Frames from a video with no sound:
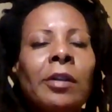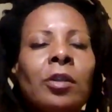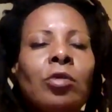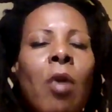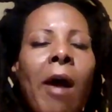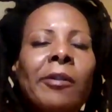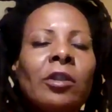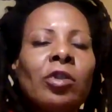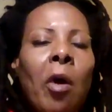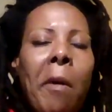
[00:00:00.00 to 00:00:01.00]
You have
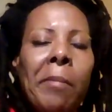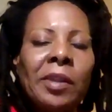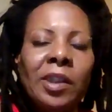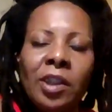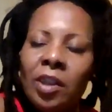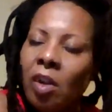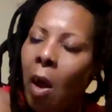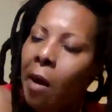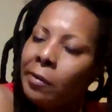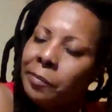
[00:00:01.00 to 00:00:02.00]
certain places
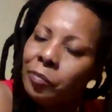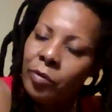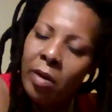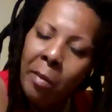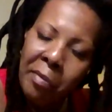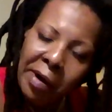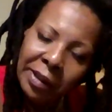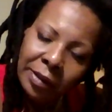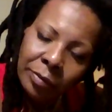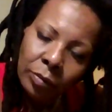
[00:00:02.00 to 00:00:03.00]
in the
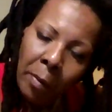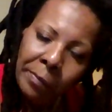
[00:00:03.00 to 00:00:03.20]
brain.